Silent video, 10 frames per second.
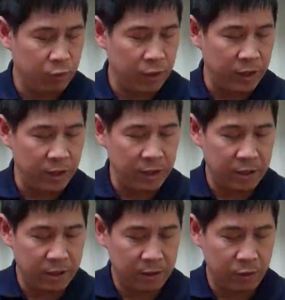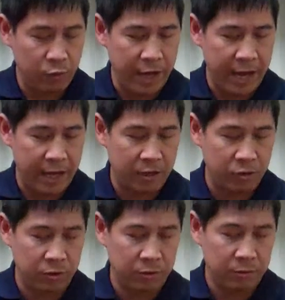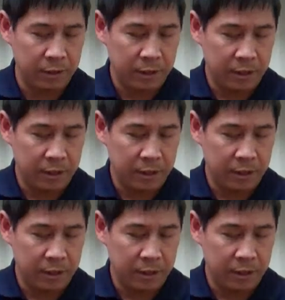we would handle